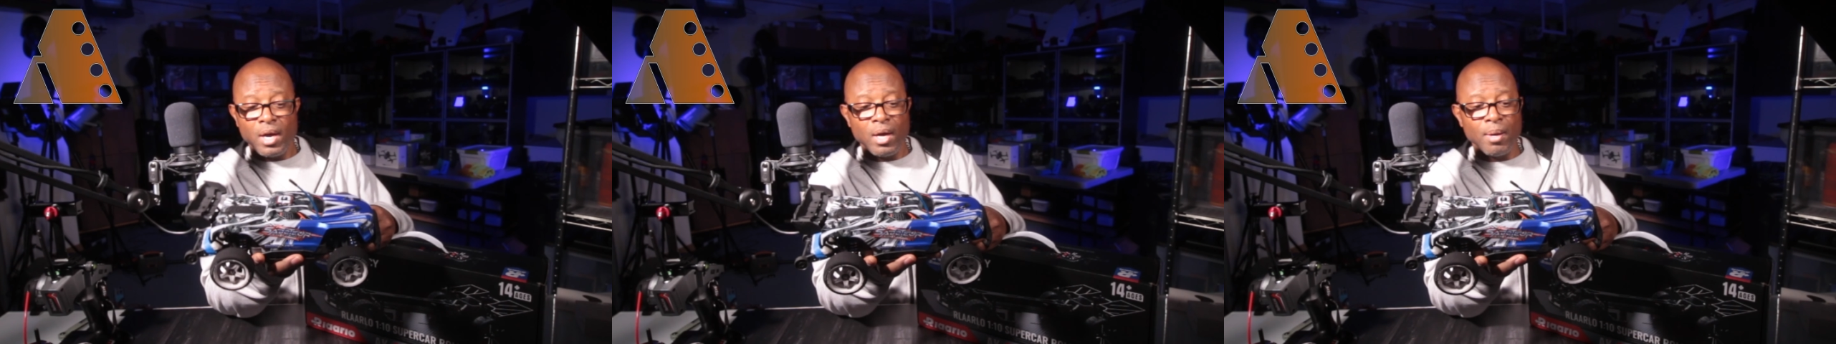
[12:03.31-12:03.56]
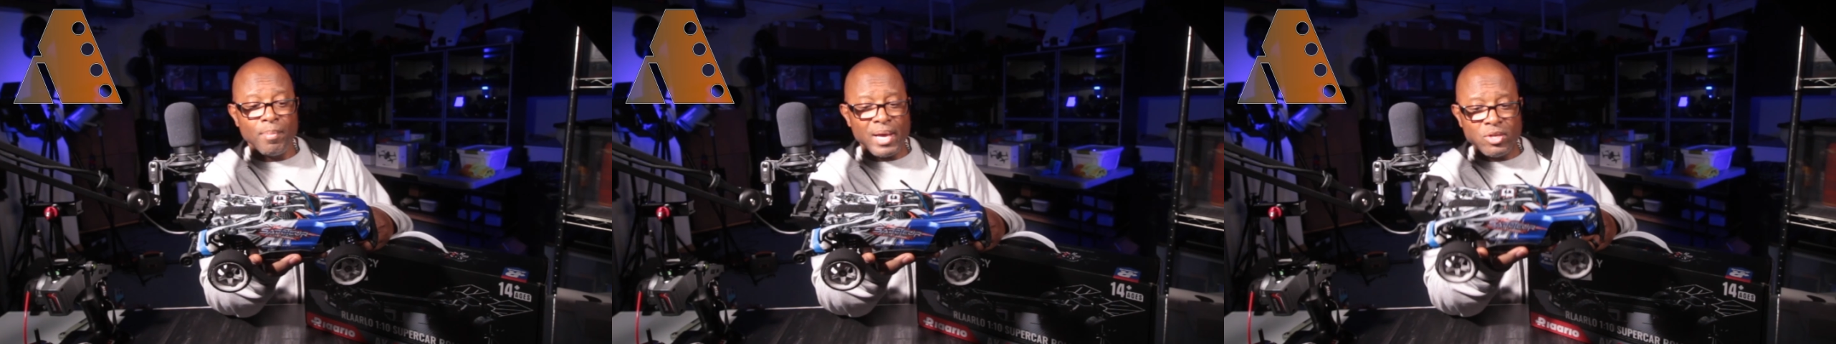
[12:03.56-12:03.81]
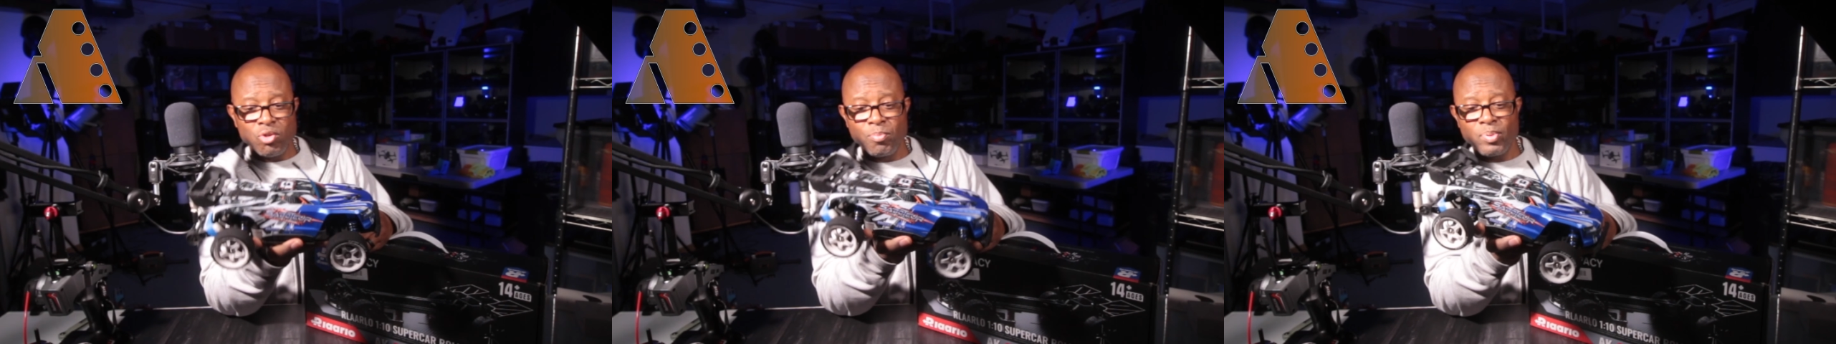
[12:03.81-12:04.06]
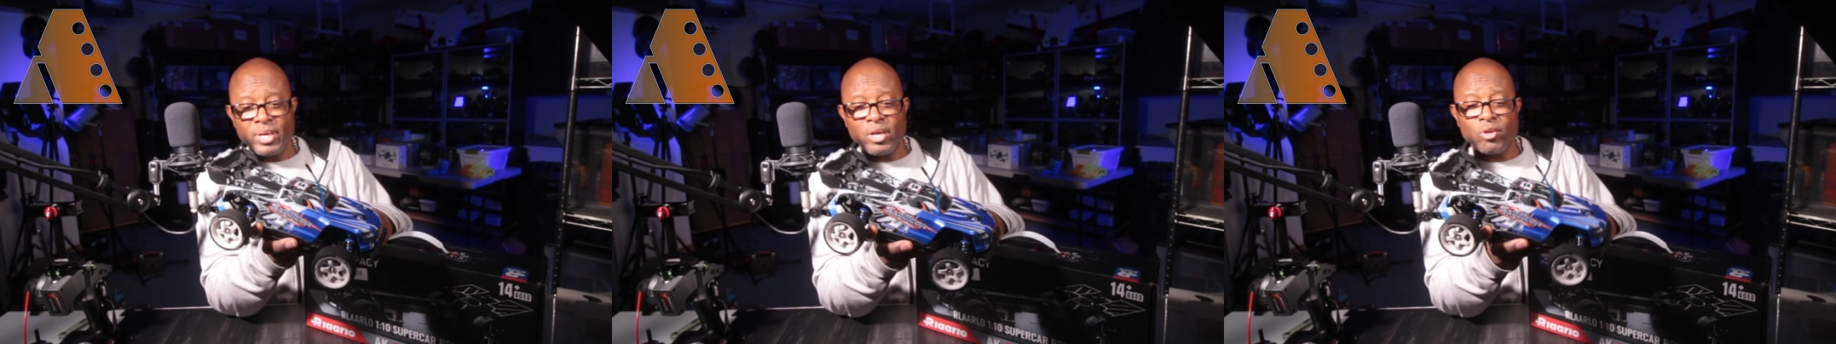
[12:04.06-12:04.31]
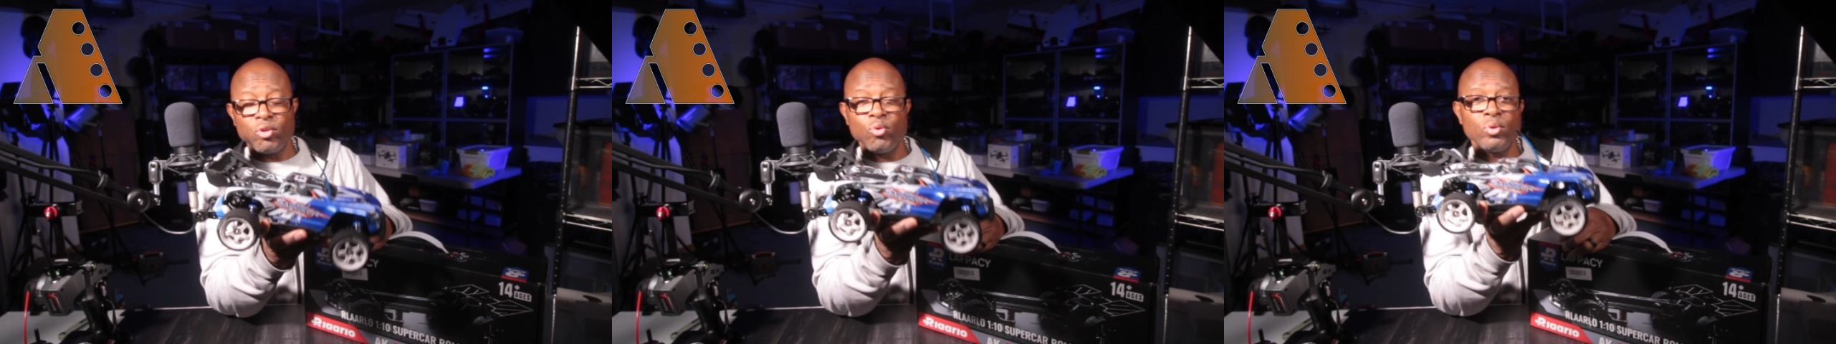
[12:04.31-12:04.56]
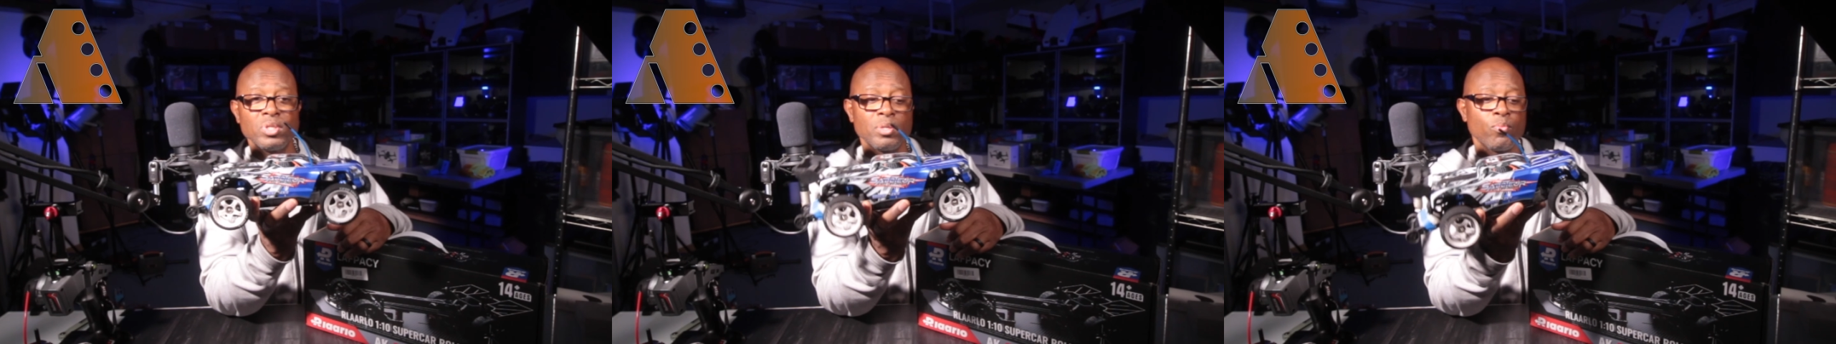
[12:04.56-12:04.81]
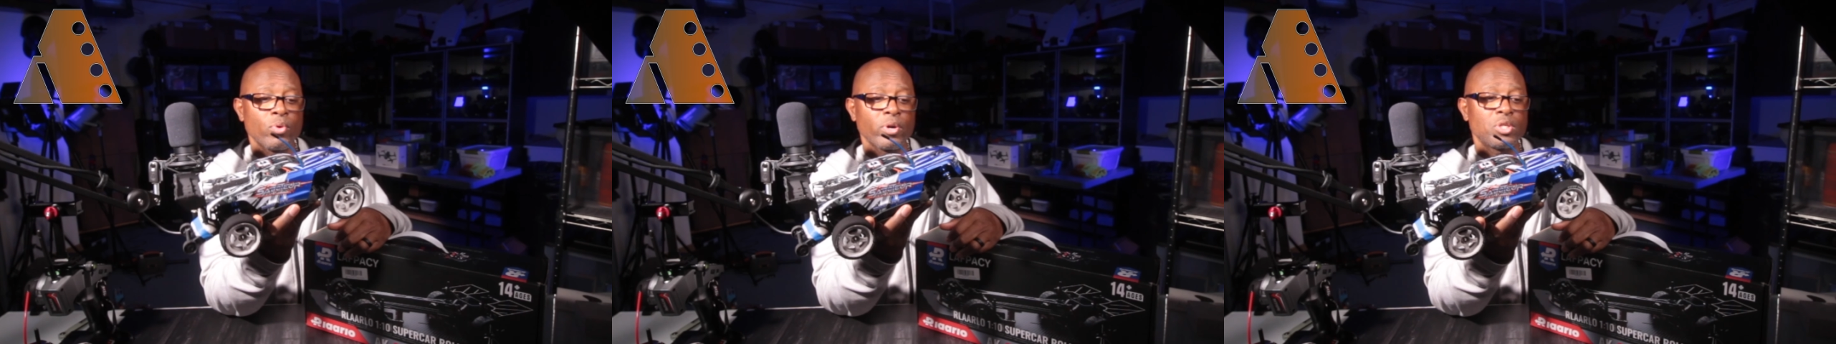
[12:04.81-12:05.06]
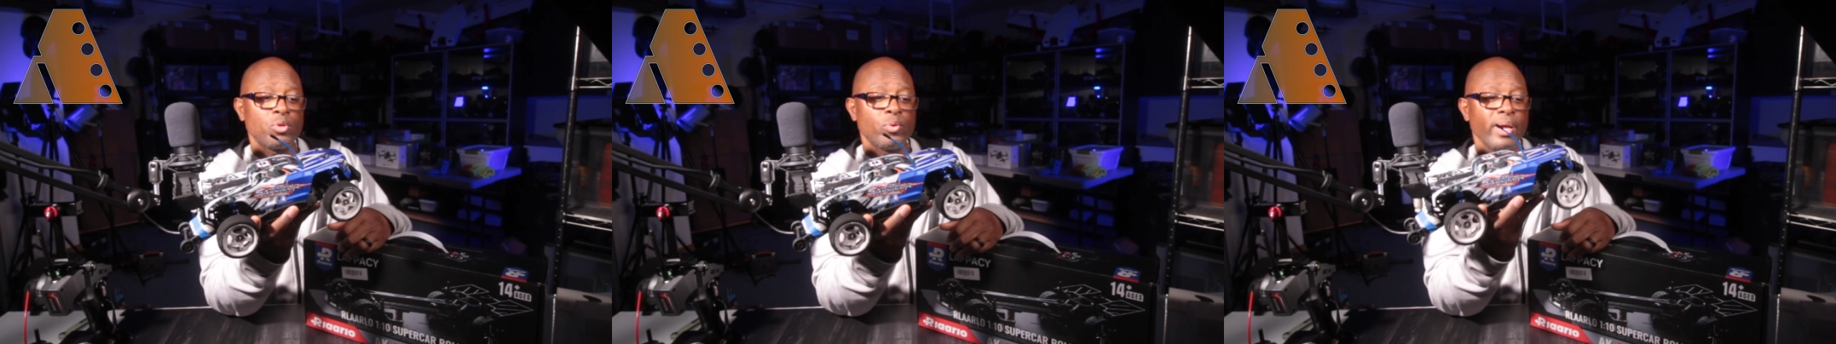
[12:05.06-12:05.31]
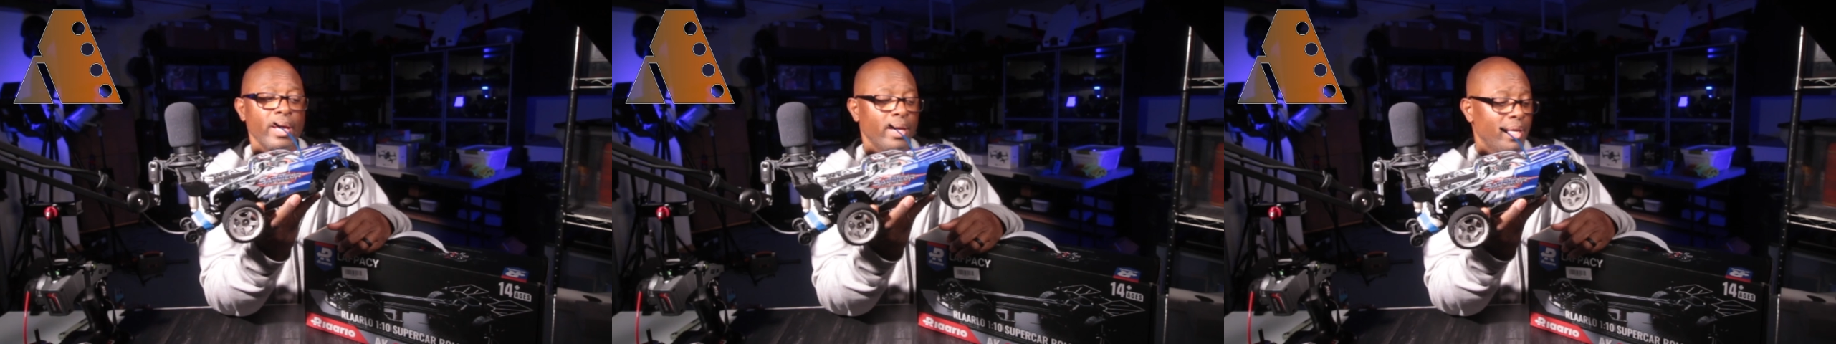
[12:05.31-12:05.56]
I do plan on doing some work to it and